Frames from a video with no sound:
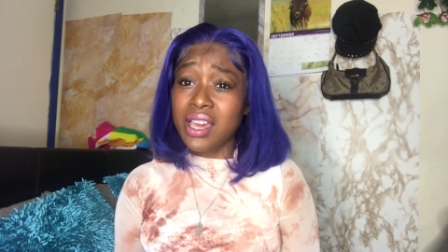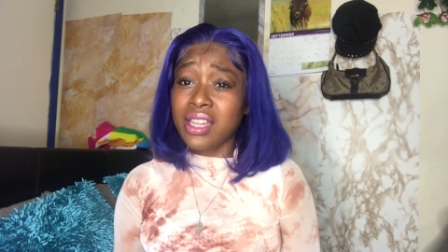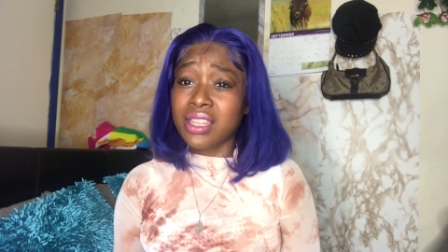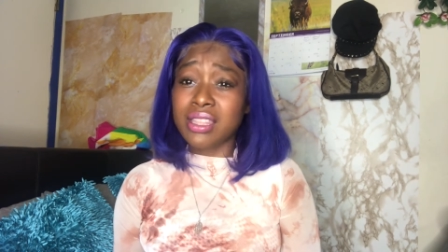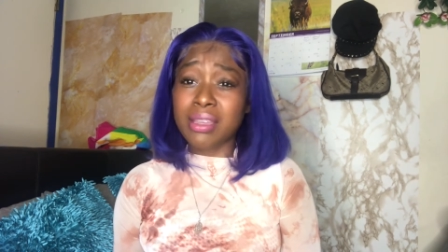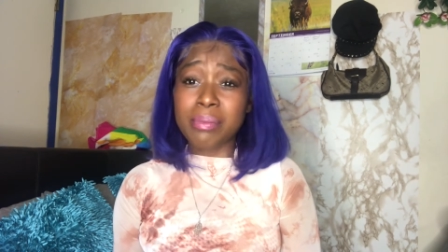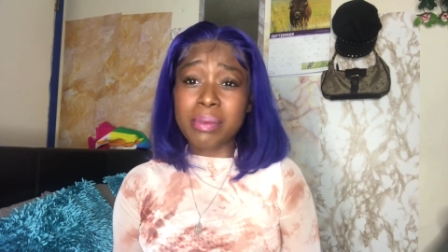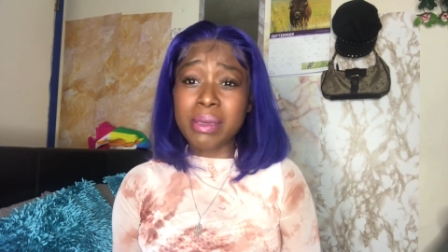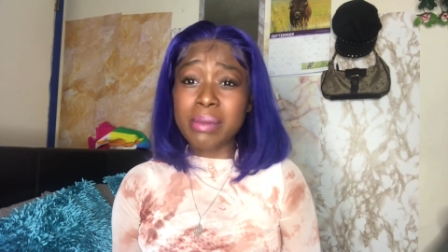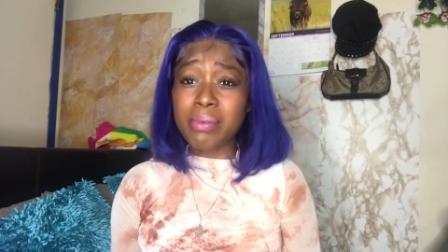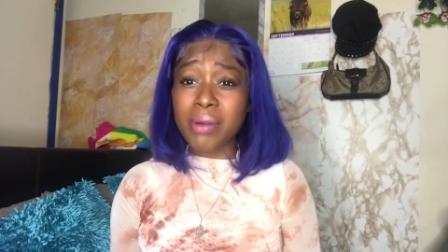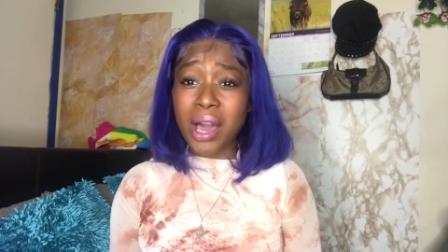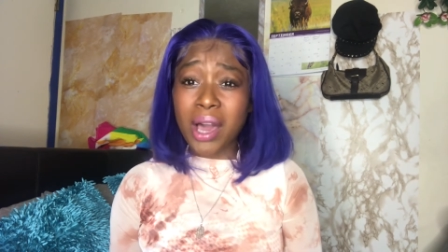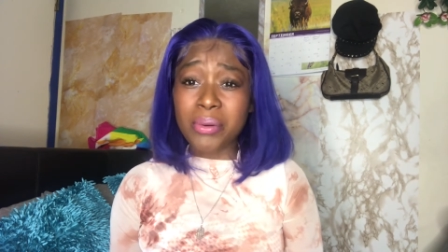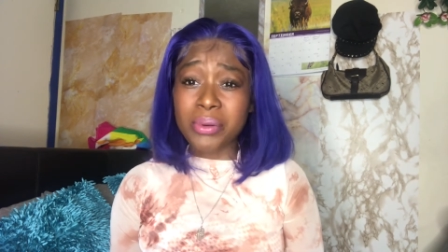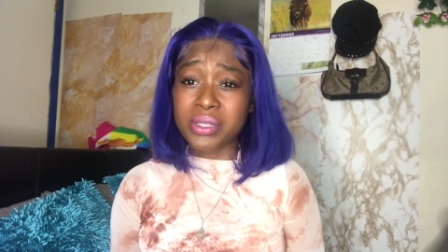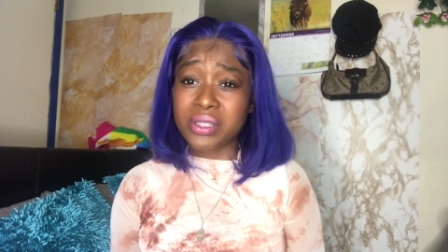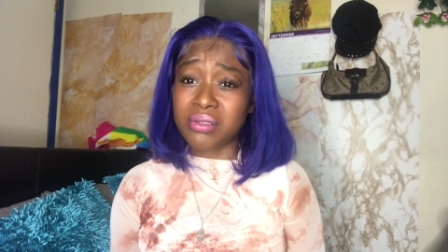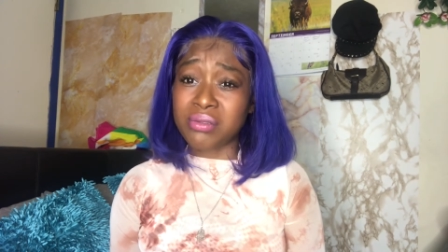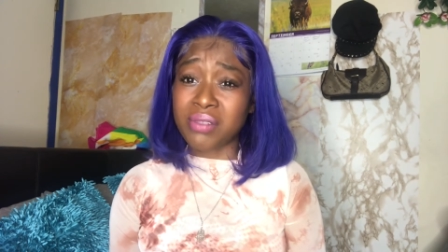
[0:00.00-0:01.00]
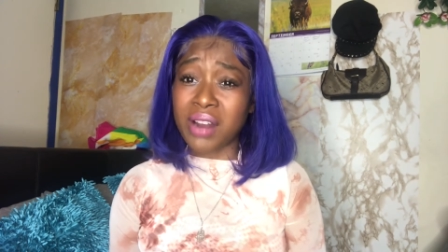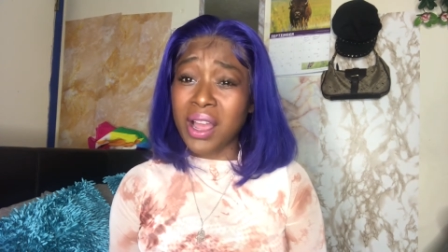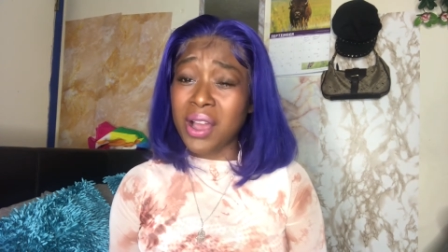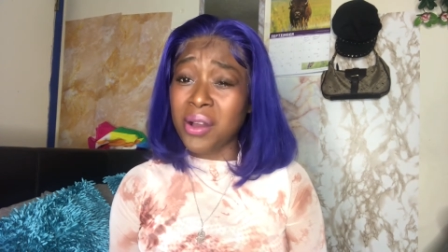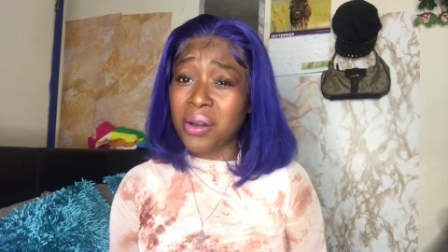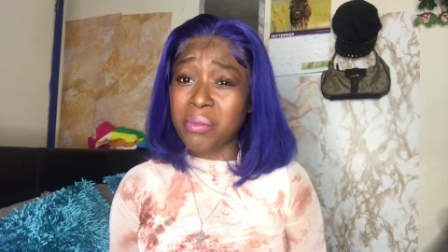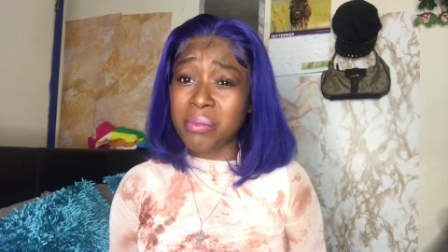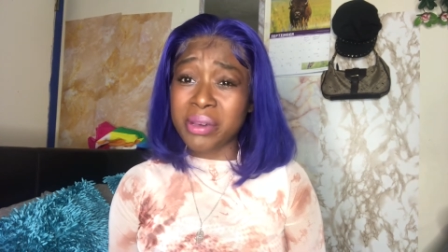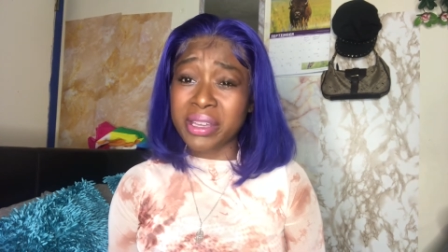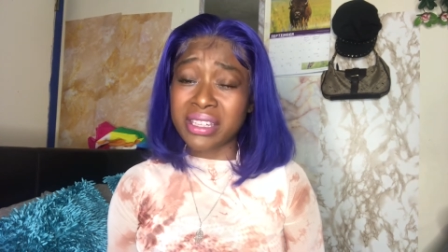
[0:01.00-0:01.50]
the people i was
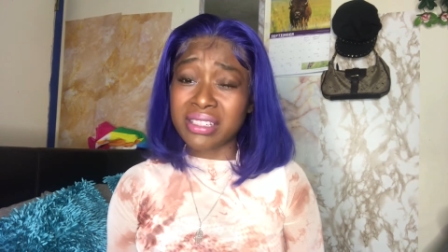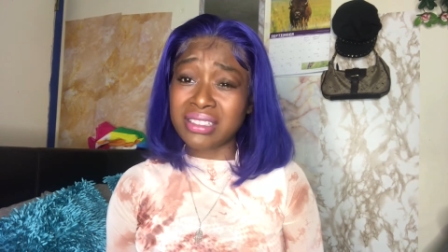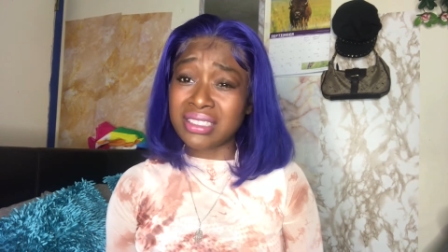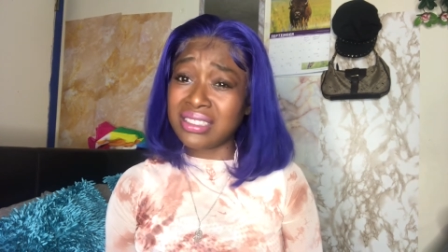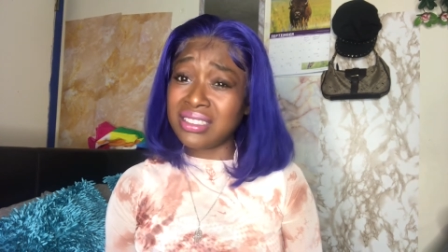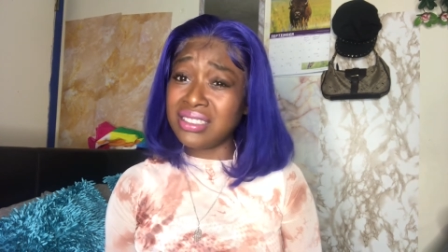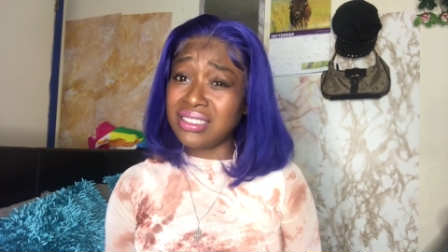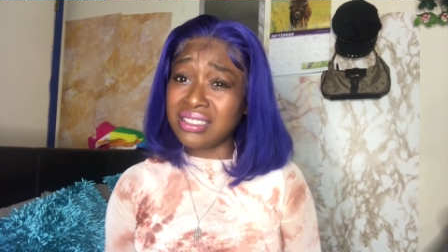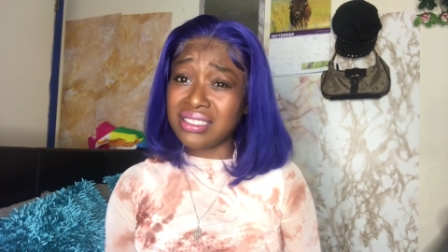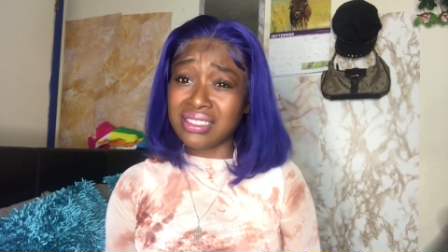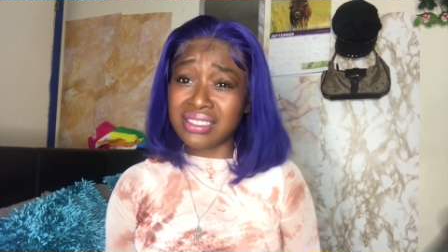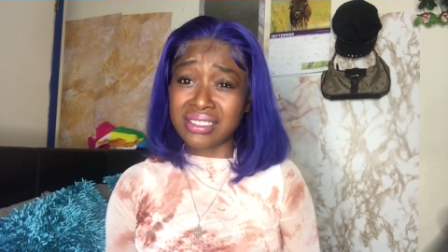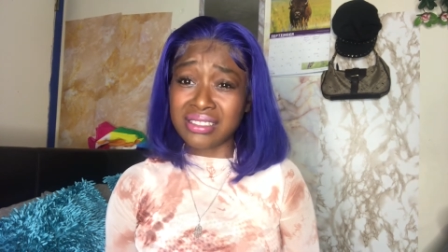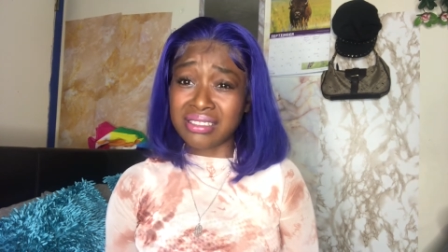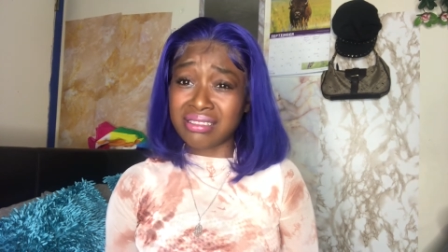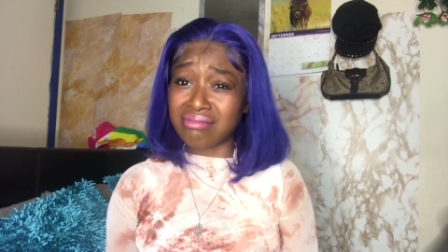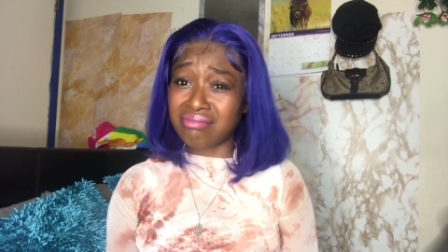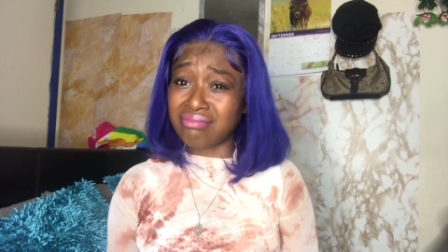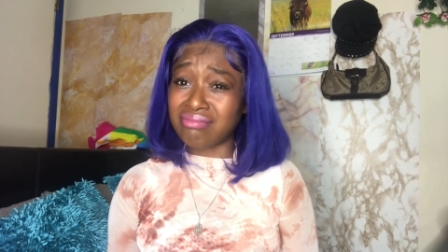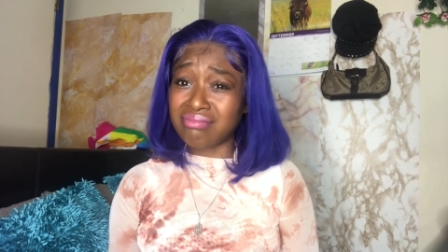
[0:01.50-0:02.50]
around but oh